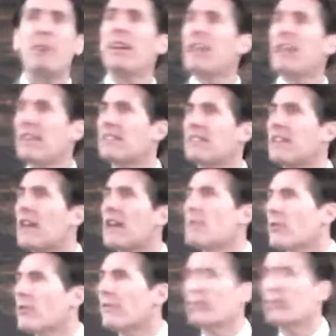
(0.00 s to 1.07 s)
money on the
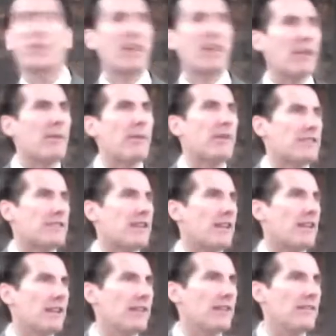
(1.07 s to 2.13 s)
table if you're thinking about
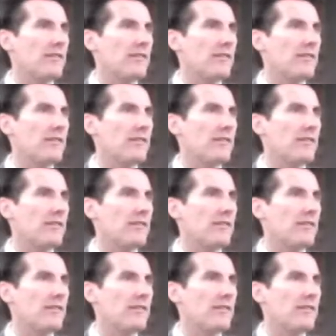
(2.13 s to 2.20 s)
selling.